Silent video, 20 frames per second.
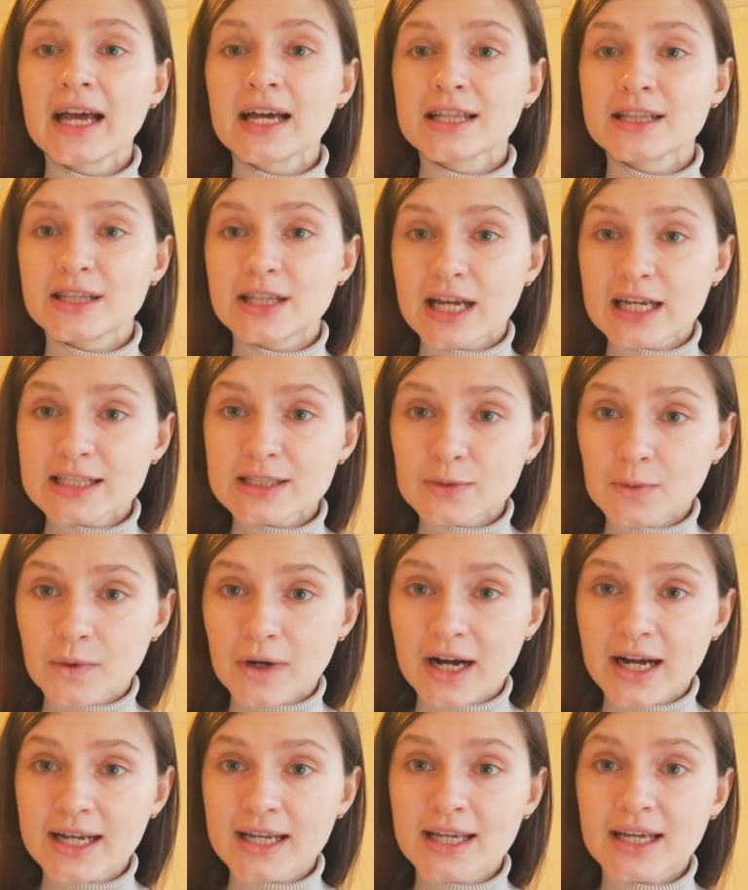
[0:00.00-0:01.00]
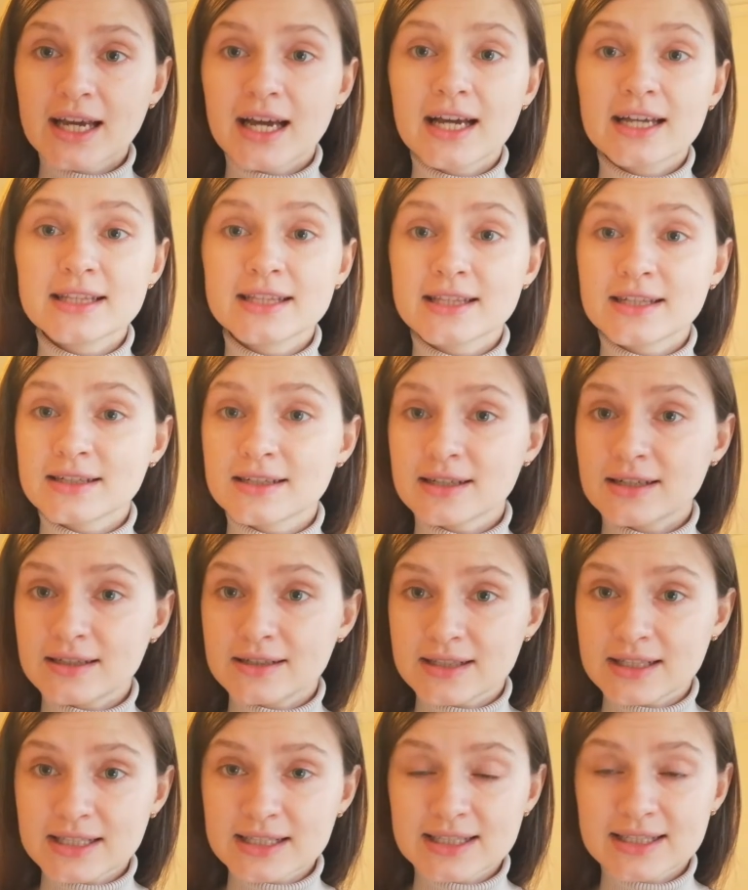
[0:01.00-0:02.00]
That's why at
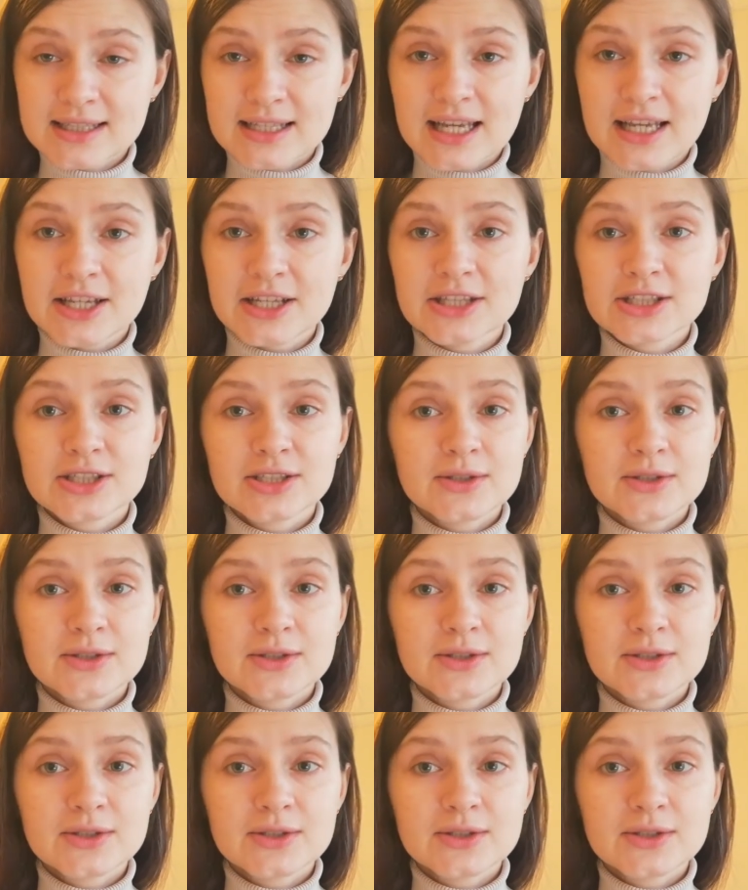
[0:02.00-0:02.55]
this stage,